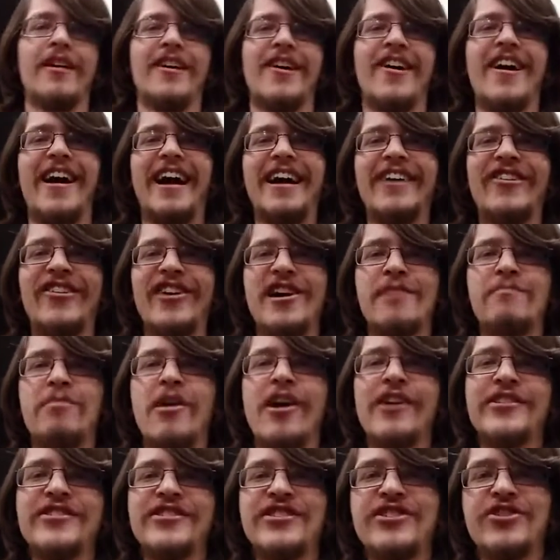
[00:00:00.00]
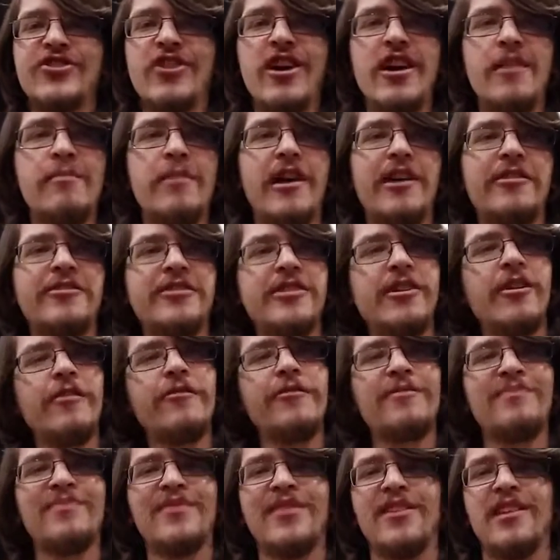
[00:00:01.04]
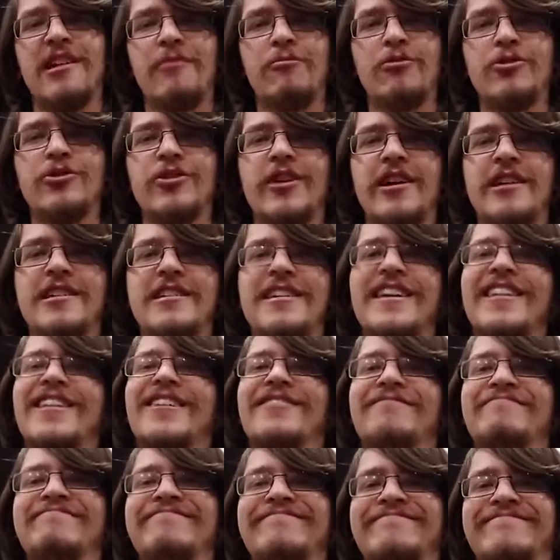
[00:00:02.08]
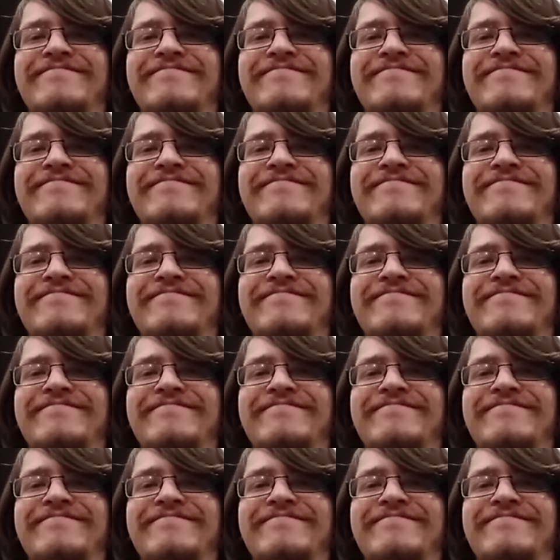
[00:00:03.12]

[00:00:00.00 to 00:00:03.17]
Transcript: All right, go ahead, pause it, try it by yourself, and then we'll try it together.